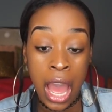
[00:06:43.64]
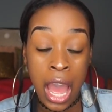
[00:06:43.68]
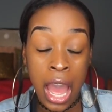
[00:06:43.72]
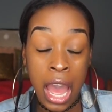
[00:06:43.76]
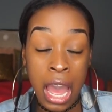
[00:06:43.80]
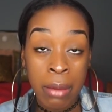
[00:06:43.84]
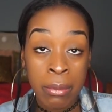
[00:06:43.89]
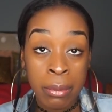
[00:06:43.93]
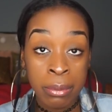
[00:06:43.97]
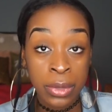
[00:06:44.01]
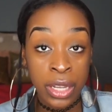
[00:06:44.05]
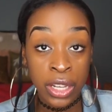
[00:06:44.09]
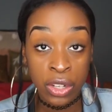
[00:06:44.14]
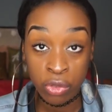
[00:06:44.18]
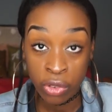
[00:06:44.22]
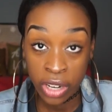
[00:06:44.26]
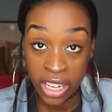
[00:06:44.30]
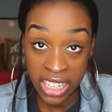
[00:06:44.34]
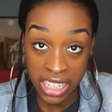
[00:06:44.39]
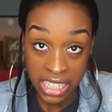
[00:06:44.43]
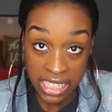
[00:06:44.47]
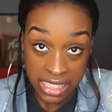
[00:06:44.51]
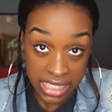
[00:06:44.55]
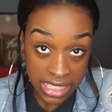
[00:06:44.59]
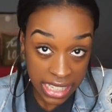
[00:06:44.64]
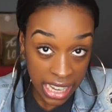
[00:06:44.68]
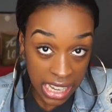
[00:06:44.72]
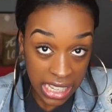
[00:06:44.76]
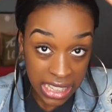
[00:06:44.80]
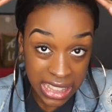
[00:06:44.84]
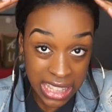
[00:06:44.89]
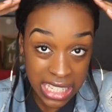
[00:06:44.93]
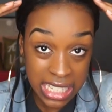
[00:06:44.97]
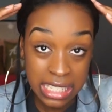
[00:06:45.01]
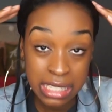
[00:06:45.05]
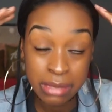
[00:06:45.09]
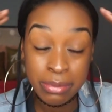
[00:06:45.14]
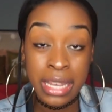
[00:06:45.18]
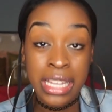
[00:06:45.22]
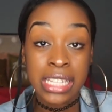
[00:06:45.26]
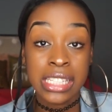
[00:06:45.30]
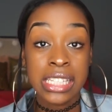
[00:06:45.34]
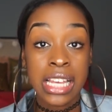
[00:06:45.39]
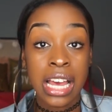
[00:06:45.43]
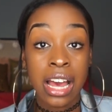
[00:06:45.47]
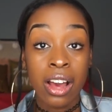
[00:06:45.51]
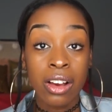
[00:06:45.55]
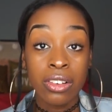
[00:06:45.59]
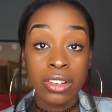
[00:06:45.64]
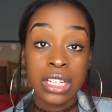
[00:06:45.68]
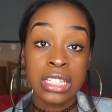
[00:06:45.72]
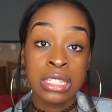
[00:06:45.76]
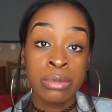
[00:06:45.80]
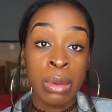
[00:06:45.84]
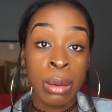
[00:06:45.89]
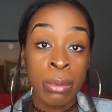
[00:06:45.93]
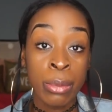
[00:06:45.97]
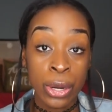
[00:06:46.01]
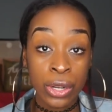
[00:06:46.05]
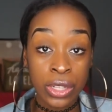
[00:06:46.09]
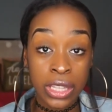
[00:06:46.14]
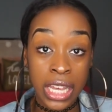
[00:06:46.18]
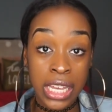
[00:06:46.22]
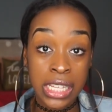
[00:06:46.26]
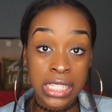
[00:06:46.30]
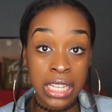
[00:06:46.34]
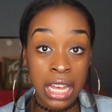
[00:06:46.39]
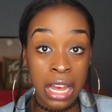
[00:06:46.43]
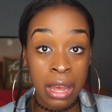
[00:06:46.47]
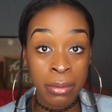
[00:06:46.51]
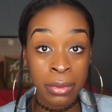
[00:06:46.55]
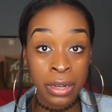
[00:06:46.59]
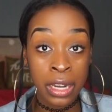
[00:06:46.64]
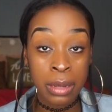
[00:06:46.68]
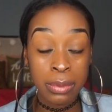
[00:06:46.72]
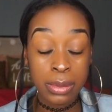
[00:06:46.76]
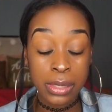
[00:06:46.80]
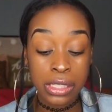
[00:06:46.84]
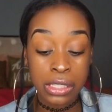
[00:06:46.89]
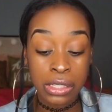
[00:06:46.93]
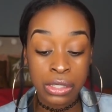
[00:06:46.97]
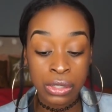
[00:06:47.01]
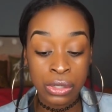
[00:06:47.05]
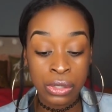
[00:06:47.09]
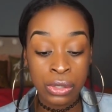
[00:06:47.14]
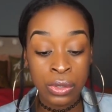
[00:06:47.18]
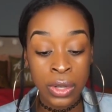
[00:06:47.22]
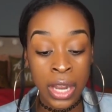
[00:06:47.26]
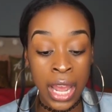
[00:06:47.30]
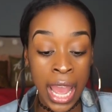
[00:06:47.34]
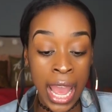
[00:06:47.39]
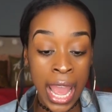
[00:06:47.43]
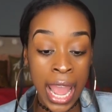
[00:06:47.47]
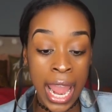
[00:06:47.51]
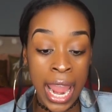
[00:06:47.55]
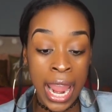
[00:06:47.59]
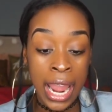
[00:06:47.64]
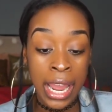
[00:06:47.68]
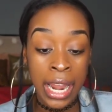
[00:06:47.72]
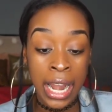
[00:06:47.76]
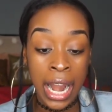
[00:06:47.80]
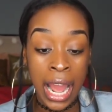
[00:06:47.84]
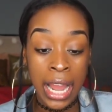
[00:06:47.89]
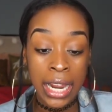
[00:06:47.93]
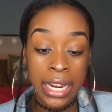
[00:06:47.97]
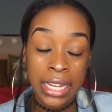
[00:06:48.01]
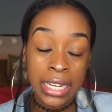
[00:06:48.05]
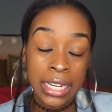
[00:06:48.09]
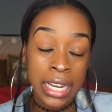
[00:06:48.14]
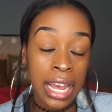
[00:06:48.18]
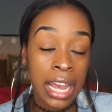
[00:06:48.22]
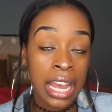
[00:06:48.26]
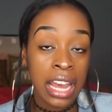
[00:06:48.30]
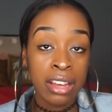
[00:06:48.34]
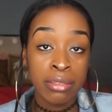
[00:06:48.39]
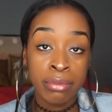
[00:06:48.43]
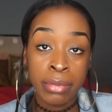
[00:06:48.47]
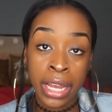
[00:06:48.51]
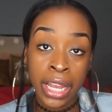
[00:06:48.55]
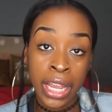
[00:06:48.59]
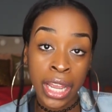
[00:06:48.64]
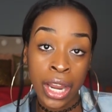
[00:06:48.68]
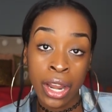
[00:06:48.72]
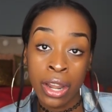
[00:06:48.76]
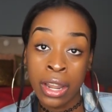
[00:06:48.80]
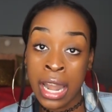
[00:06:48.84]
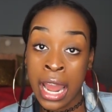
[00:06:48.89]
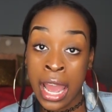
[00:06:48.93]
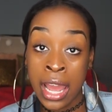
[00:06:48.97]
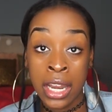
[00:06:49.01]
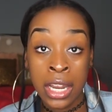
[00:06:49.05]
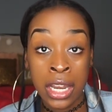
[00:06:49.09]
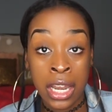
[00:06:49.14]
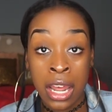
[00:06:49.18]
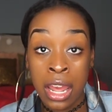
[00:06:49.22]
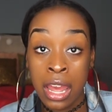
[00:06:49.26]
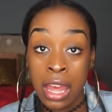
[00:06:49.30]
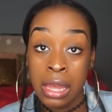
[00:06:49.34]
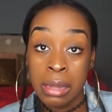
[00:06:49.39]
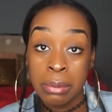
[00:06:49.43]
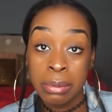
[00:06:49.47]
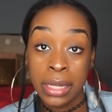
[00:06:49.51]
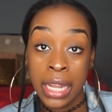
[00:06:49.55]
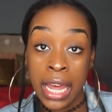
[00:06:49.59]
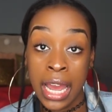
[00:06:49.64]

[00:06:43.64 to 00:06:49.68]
I'm getting ready to take this mess out because my birthday is coming up soon, and I cannot have my hair knotting up.